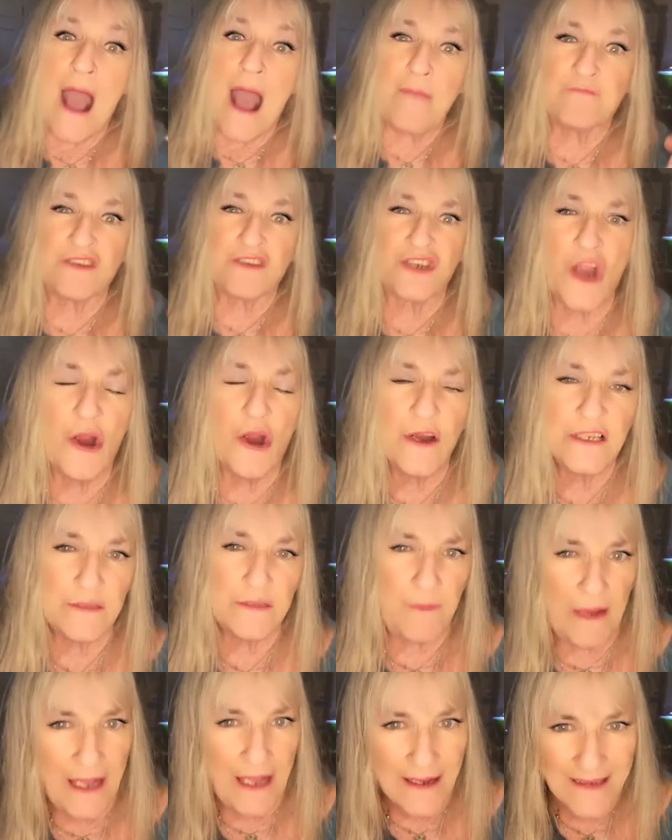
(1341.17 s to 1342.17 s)
I'm sure
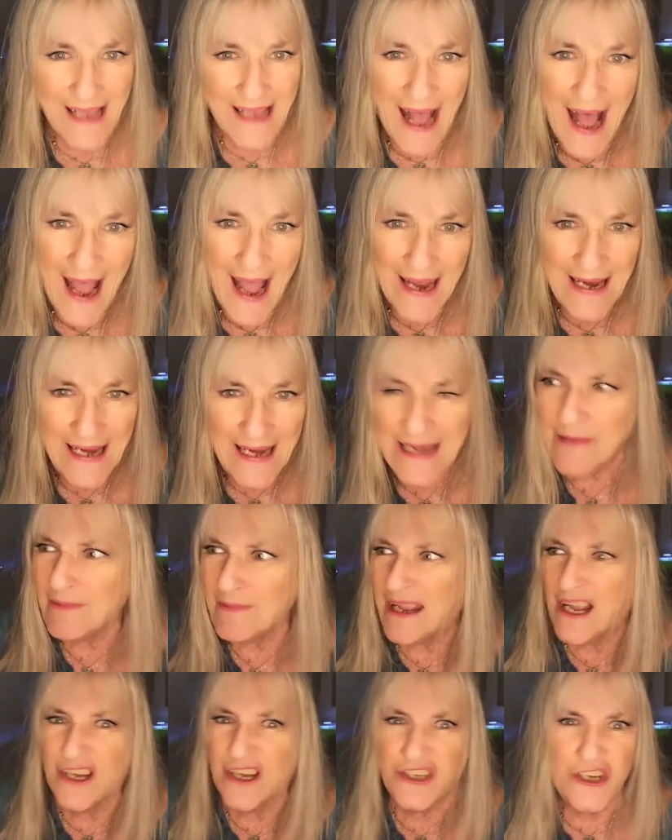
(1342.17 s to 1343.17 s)
it's because of Hyena,
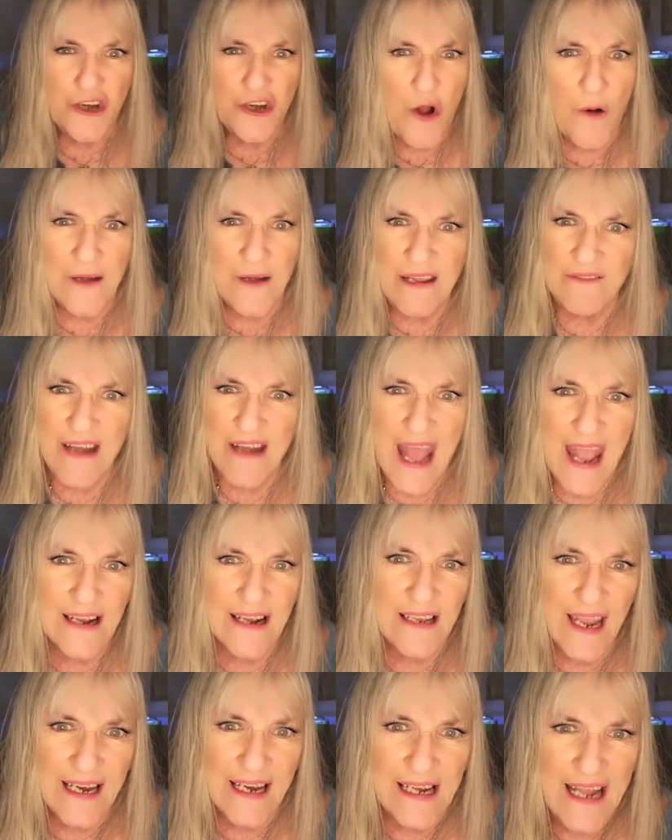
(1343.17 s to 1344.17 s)
because you don't even
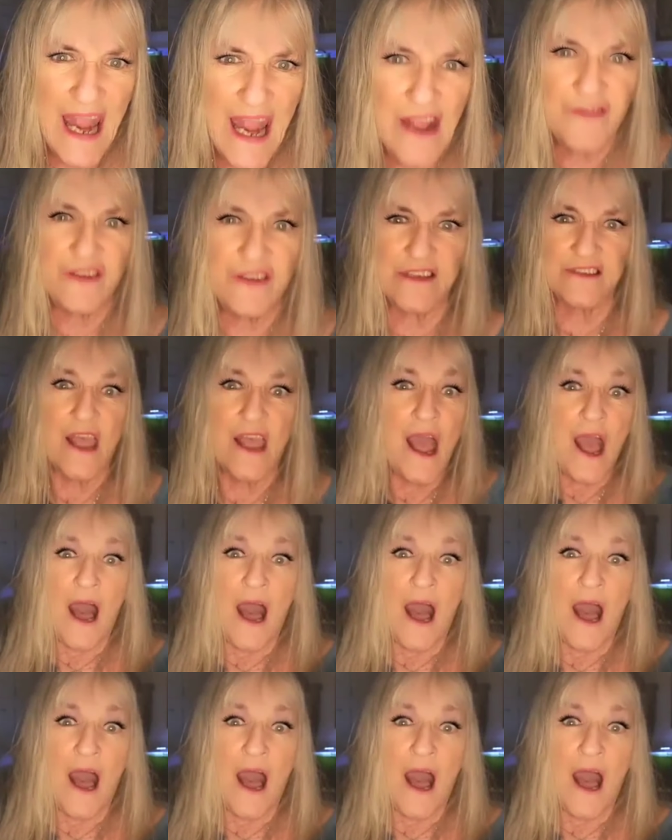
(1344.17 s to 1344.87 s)
act like an atheist.